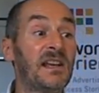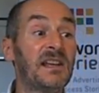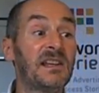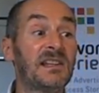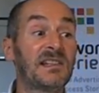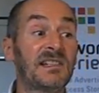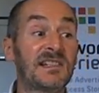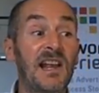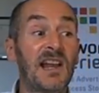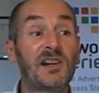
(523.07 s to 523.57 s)

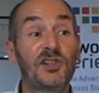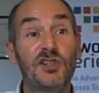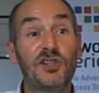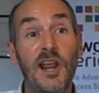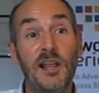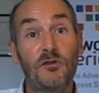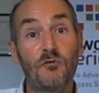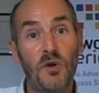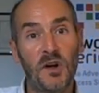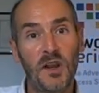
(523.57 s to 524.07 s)
search
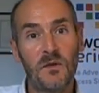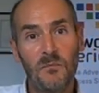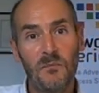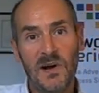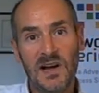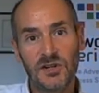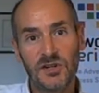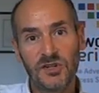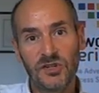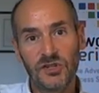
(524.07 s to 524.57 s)
network
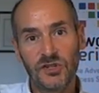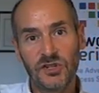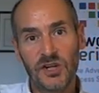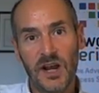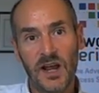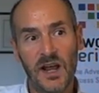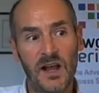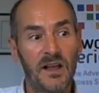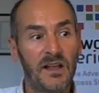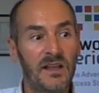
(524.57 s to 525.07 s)
impression
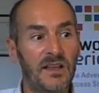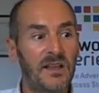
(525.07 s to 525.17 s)
share